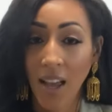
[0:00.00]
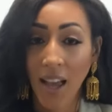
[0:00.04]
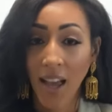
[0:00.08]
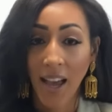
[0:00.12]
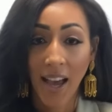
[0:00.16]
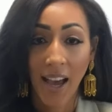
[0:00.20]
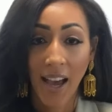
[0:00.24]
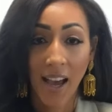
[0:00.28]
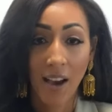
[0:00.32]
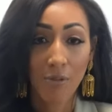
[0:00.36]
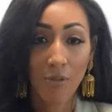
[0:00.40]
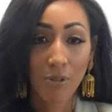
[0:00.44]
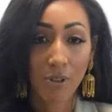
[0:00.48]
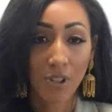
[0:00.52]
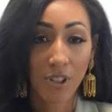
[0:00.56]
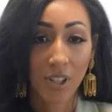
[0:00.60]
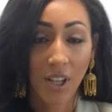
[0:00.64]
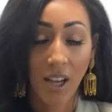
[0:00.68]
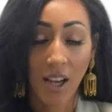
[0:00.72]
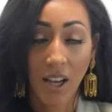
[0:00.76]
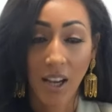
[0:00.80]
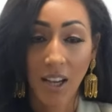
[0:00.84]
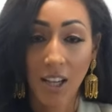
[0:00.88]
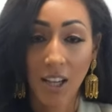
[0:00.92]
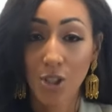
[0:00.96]
Have
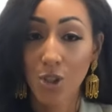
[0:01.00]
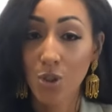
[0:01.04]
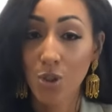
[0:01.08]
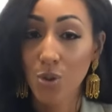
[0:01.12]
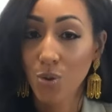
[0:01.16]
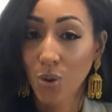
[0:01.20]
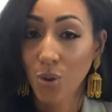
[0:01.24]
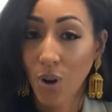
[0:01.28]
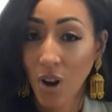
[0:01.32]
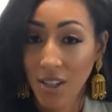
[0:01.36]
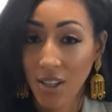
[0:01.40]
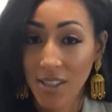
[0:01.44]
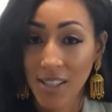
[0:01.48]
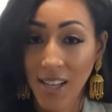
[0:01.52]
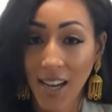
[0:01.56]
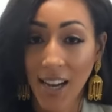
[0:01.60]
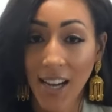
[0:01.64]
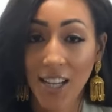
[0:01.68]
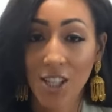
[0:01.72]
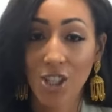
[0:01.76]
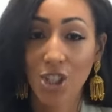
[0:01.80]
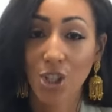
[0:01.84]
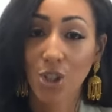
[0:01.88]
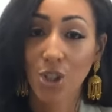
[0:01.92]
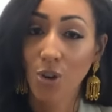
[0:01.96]
strong
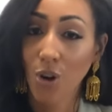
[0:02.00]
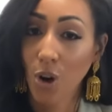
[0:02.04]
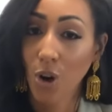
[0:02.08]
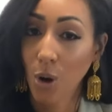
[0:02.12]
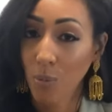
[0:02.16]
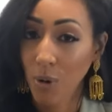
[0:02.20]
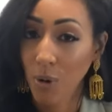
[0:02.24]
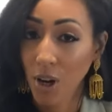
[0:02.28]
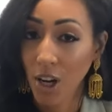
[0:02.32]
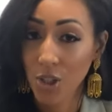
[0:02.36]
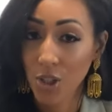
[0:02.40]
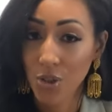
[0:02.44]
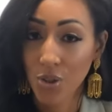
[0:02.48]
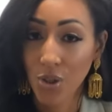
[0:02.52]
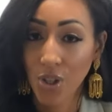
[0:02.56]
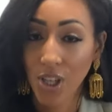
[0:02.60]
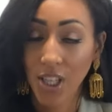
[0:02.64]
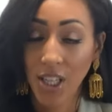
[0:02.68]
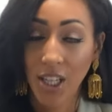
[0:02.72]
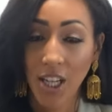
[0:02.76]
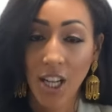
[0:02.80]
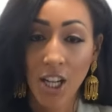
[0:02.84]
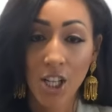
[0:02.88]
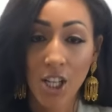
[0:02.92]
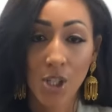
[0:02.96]
ties to your home
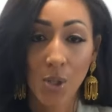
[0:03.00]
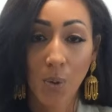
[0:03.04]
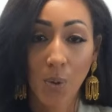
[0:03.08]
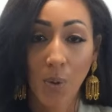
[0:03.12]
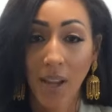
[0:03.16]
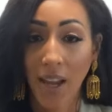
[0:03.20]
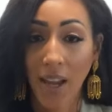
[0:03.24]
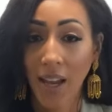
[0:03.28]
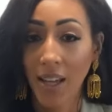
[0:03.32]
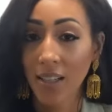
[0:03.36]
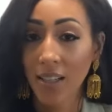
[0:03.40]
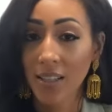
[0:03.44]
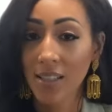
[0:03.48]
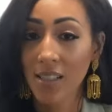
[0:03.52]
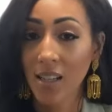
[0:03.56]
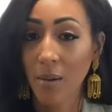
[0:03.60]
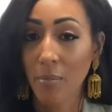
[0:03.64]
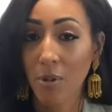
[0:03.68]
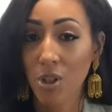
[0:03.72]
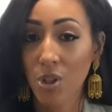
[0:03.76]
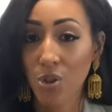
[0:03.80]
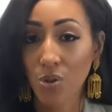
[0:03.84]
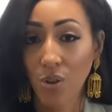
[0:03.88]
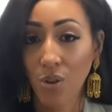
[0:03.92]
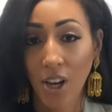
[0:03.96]
country. So again,
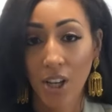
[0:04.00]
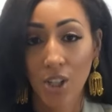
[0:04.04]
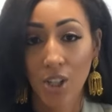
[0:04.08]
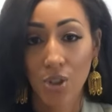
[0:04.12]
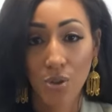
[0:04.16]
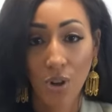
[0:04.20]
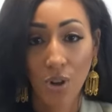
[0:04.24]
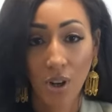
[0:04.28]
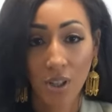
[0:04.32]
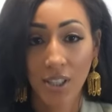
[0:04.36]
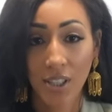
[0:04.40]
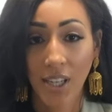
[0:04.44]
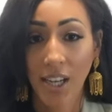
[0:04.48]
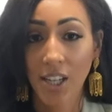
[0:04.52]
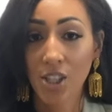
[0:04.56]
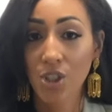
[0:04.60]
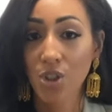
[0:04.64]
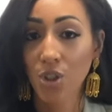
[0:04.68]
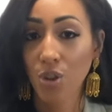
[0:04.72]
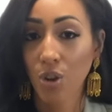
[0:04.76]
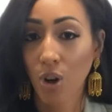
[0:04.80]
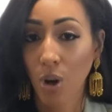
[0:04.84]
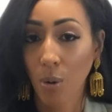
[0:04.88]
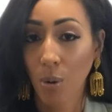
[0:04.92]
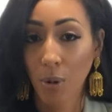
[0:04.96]
demonstrate strong ties
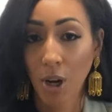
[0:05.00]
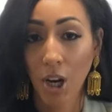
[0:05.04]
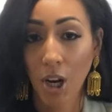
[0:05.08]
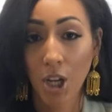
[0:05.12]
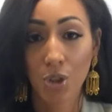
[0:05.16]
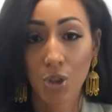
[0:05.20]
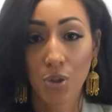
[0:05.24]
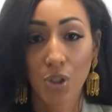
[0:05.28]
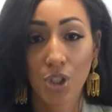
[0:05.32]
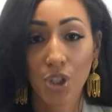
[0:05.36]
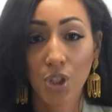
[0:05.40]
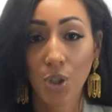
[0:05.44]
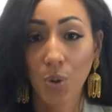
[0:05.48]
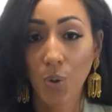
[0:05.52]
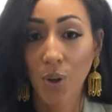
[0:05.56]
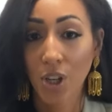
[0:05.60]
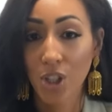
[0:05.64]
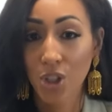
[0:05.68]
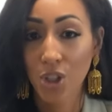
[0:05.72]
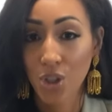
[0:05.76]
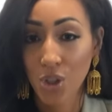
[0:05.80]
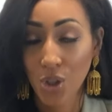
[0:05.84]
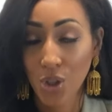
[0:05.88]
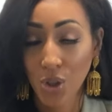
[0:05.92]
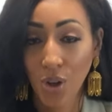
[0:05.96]
to your home country to
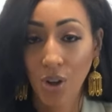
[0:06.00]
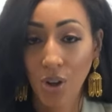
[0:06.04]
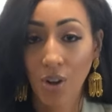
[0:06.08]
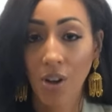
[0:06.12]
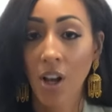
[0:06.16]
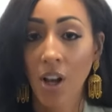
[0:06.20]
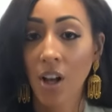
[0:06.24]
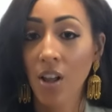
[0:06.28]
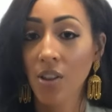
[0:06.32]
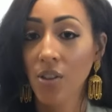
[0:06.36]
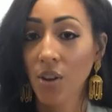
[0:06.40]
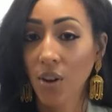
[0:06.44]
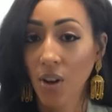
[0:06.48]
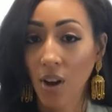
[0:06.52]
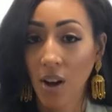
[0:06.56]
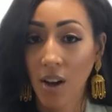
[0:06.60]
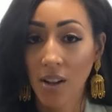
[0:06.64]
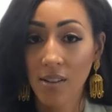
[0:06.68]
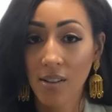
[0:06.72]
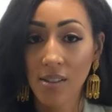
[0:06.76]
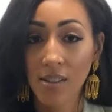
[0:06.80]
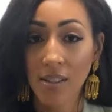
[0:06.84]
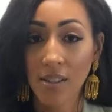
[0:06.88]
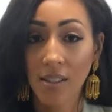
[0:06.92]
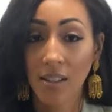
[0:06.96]
assure the
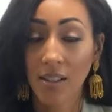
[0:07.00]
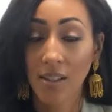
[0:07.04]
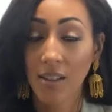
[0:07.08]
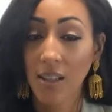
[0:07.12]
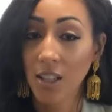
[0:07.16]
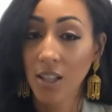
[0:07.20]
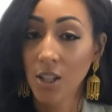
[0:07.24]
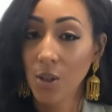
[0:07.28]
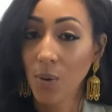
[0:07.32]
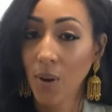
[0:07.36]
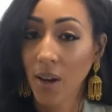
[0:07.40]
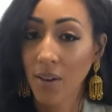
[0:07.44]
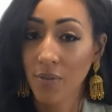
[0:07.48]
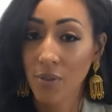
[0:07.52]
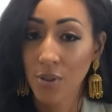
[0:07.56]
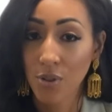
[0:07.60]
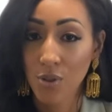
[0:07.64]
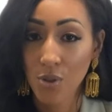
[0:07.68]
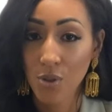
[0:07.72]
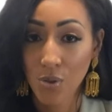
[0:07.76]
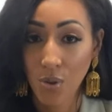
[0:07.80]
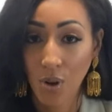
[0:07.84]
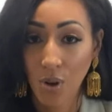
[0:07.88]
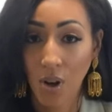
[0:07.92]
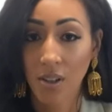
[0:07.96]
consulate that you have
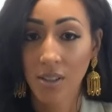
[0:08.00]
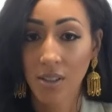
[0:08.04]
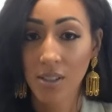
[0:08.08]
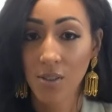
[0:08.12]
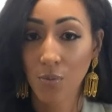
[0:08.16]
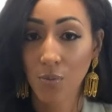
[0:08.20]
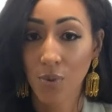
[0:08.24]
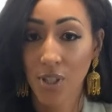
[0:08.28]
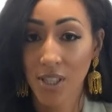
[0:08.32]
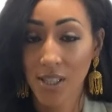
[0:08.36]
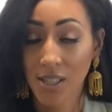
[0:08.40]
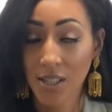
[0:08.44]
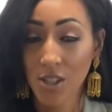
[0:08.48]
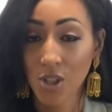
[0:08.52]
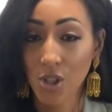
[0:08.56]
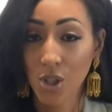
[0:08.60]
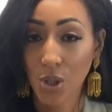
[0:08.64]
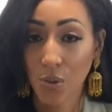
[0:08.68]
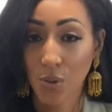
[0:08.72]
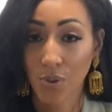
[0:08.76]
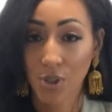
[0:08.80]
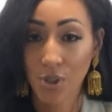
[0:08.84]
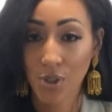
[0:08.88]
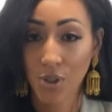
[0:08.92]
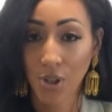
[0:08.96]
strong reasons
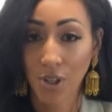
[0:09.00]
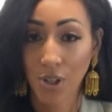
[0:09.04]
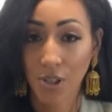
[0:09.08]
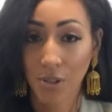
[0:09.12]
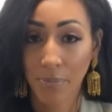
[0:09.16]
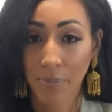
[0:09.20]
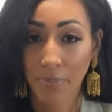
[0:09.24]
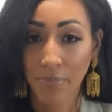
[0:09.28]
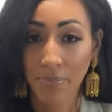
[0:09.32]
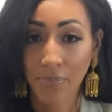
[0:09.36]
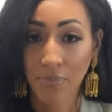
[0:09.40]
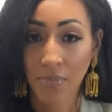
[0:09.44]
to return.